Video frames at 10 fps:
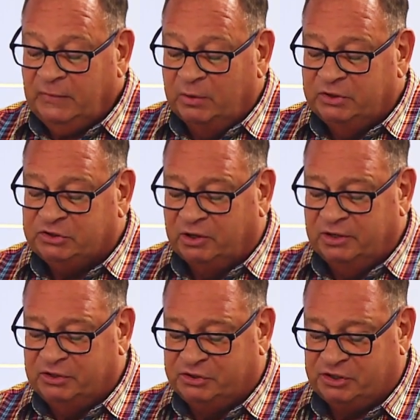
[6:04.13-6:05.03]
we
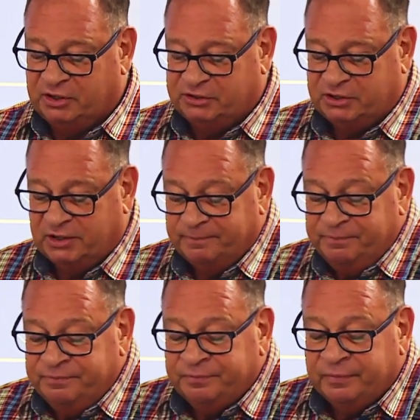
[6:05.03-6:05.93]
started the church,
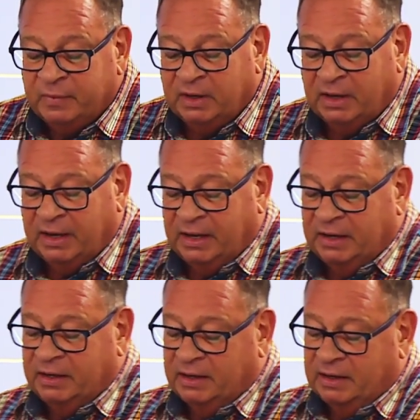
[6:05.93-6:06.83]

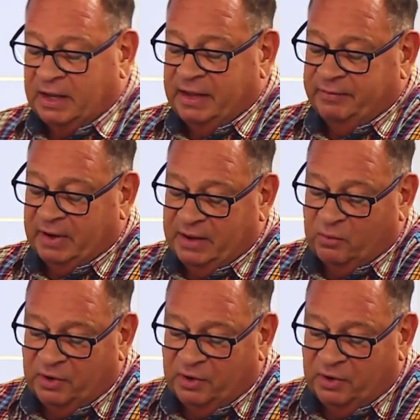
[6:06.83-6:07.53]
and I